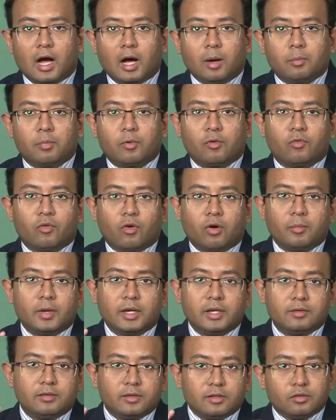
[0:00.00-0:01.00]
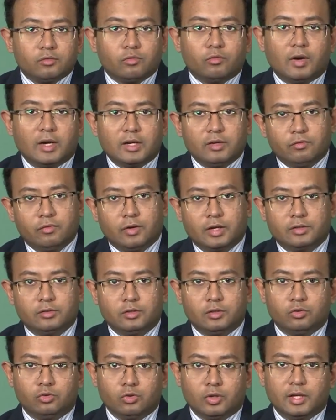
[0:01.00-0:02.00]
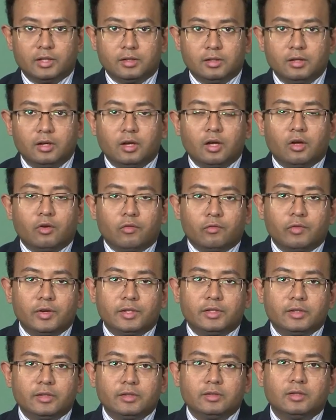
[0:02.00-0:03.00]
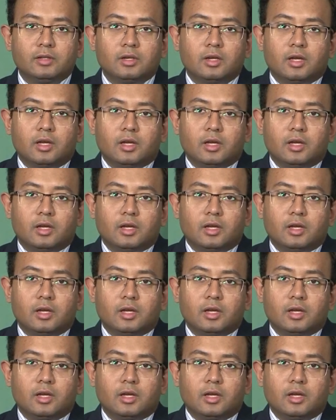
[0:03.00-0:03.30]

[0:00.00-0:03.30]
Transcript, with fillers: are performing just one function together which is